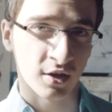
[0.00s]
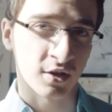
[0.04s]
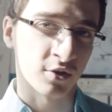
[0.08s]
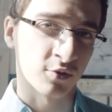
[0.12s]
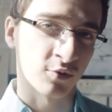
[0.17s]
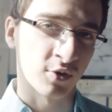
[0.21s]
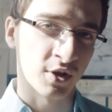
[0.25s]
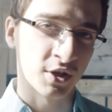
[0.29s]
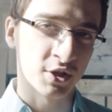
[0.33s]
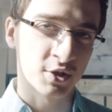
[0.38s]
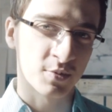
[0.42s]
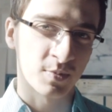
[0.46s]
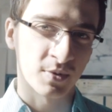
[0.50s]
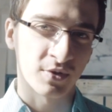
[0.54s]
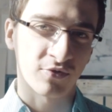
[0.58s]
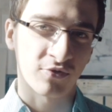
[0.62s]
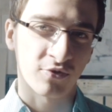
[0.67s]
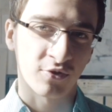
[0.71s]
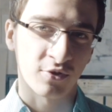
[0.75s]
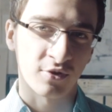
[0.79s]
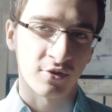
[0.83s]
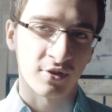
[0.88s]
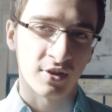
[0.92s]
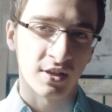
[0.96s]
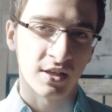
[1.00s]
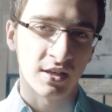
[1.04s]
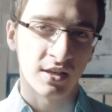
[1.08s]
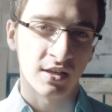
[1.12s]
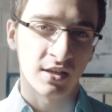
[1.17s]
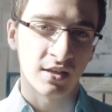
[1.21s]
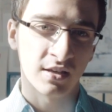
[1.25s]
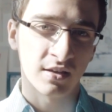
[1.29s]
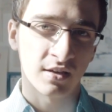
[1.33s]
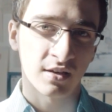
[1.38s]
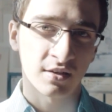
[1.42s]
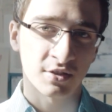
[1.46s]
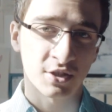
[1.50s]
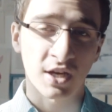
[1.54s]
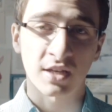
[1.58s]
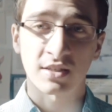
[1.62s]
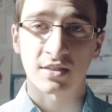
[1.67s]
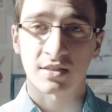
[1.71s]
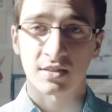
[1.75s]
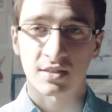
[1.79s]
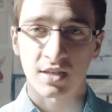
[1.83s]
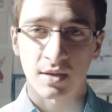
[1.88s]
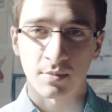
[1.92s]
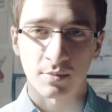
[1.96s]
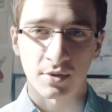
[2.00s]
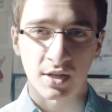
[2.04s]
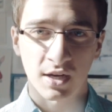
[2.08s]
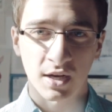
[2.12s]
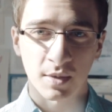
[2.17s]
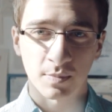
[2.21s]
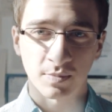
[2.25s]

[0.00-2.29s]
on an arrangement for the jazz ensemble that